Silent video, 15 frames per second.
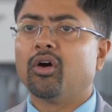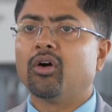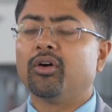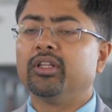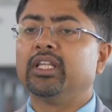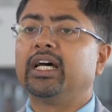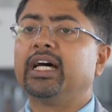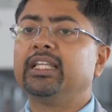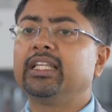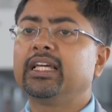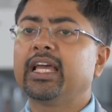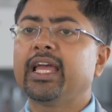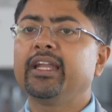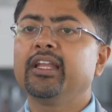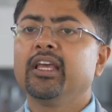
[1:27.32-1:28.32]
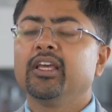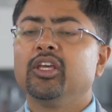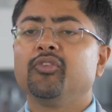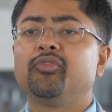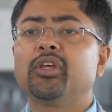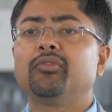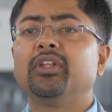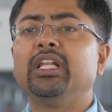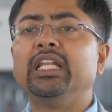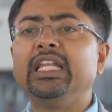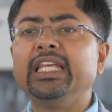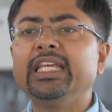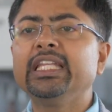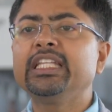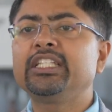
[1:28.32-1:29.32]
on the other hand, if you have a
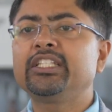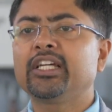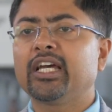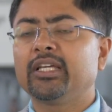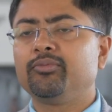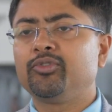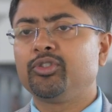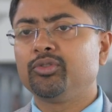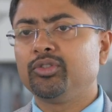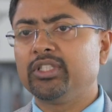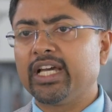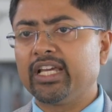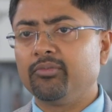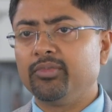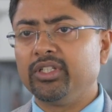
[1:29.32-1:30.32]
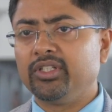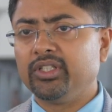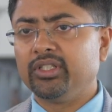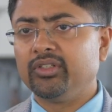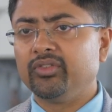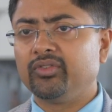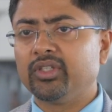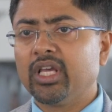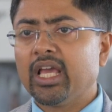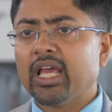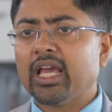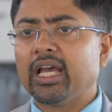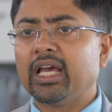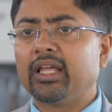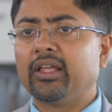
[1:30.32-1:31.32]
lean type 2 diabetes
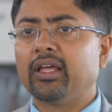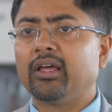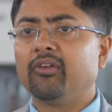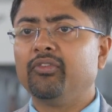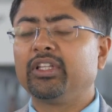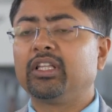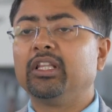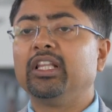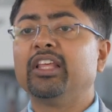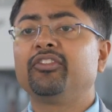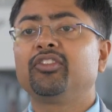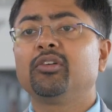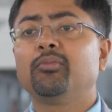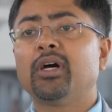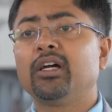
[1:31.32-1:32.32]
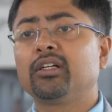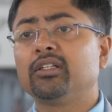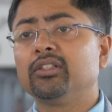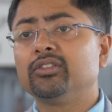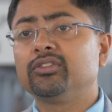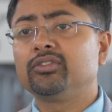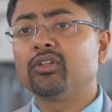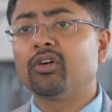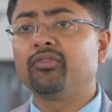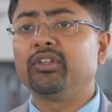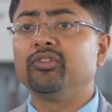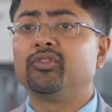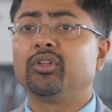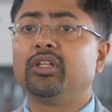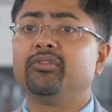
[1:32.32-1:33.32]
uh, with lesser markers of
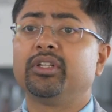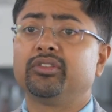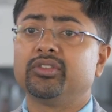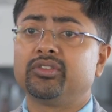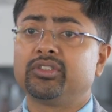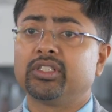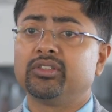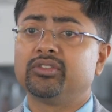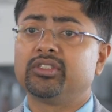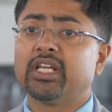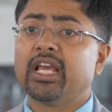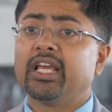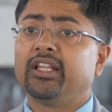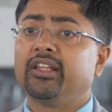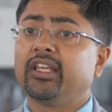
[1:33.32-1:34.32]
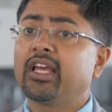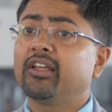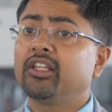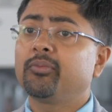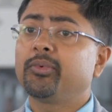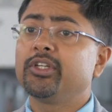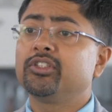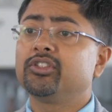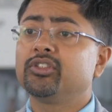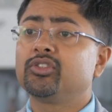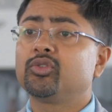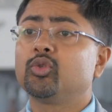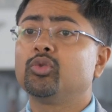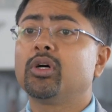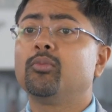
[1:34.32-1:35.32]
insulin resistance, they are the
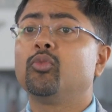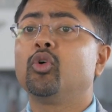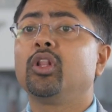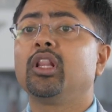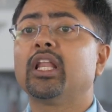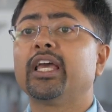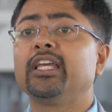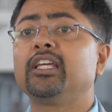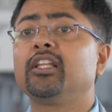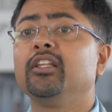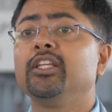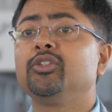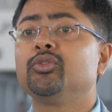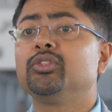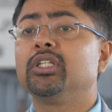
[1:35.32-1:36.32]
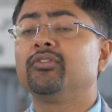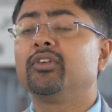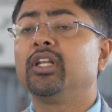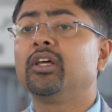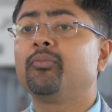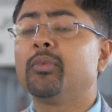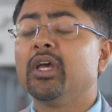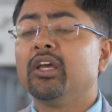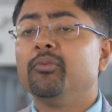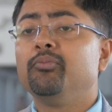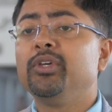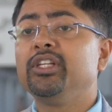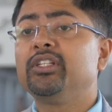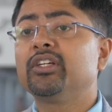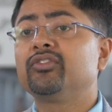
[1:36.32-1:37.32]
patients who are more likely to develop
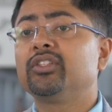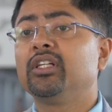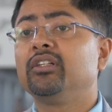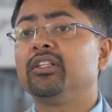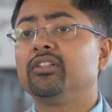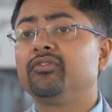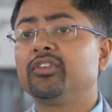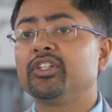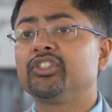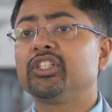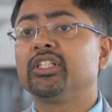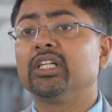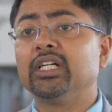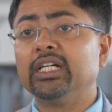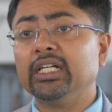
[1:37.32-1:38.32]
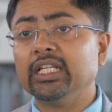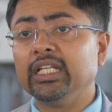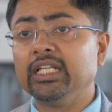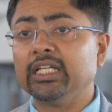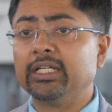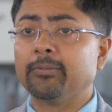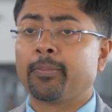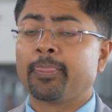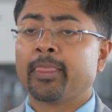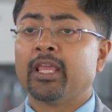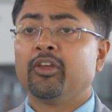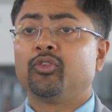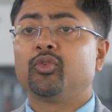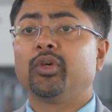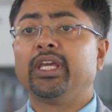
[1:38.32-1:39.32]
beta cell dysfunction earlier.
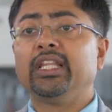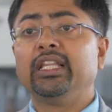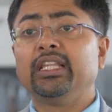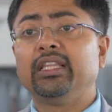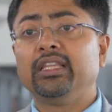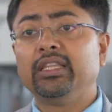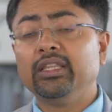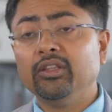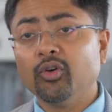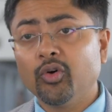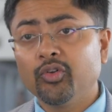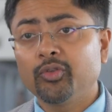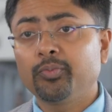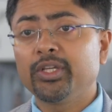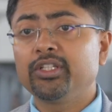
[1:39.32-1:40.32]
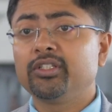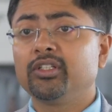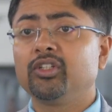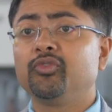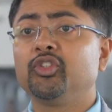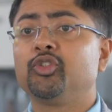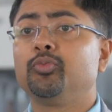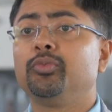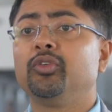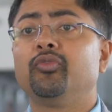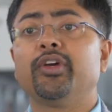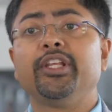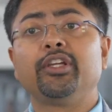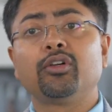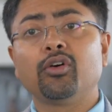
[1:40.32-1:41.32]
So in those patients, we should be
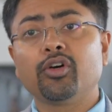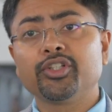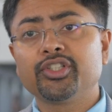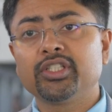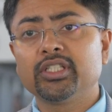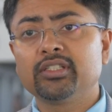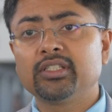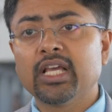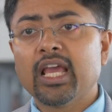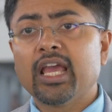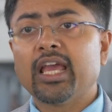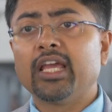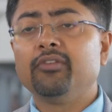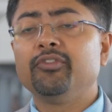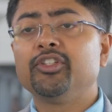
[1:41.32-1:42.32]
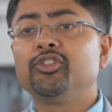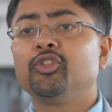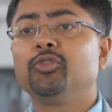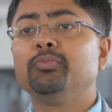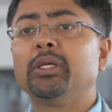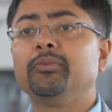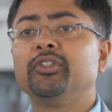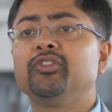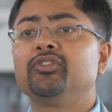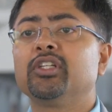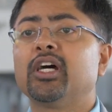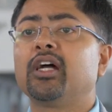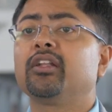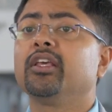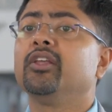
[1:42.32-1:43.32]
very cautious and we should maybe
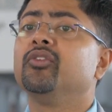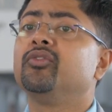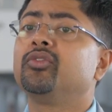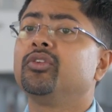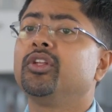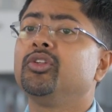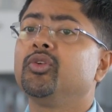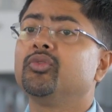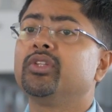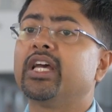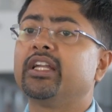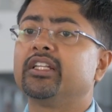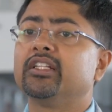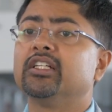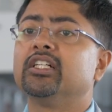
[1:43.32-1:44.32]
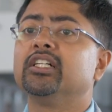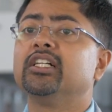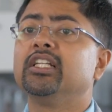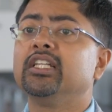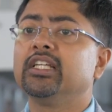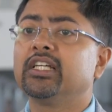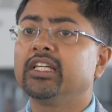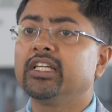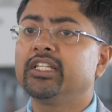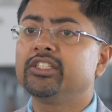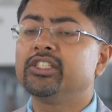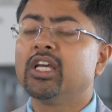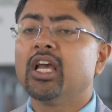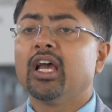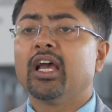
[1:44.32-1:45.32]
start insulin use at an earlier
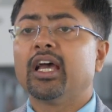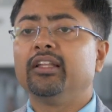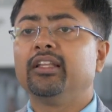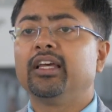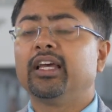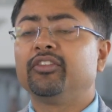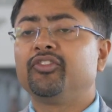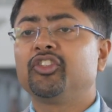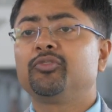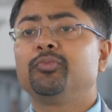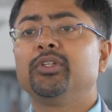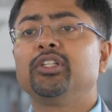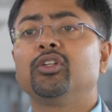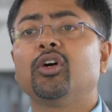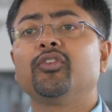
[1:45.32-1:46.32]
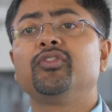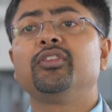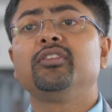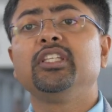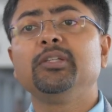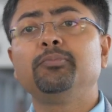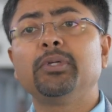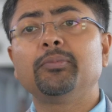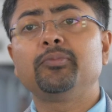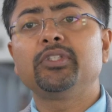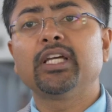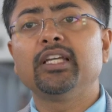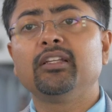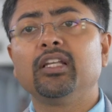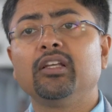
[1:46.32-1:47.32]
age. And the assessment of
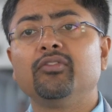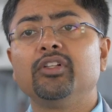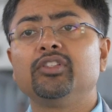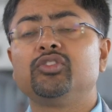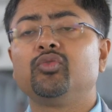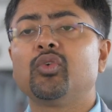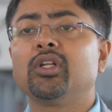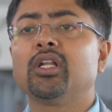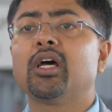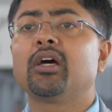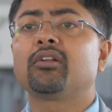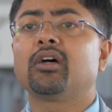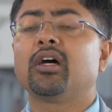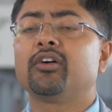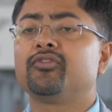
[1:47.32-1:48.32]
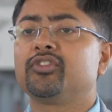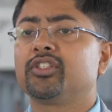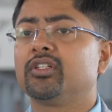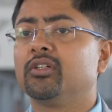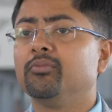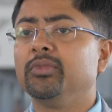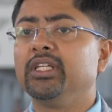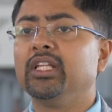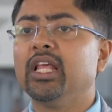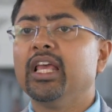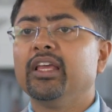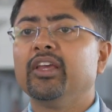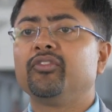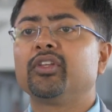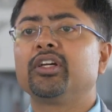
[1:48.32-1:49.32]
C-peptide levels one hour after a meal
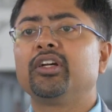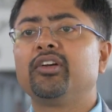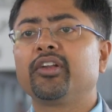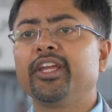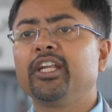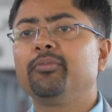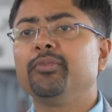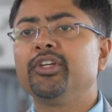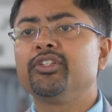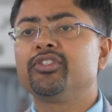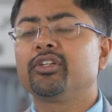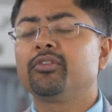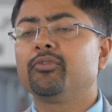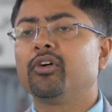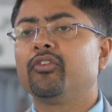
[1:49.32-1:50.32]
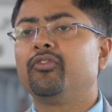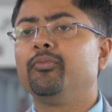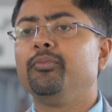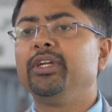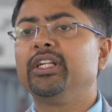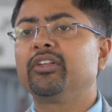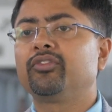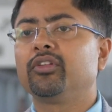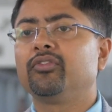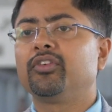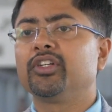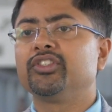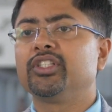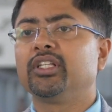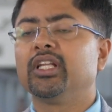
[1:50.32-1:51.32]
is a great measure of beta cell
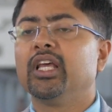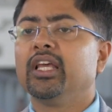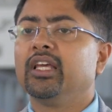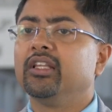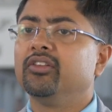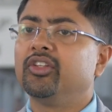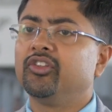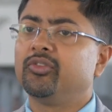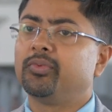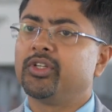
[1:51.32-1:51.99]
function in these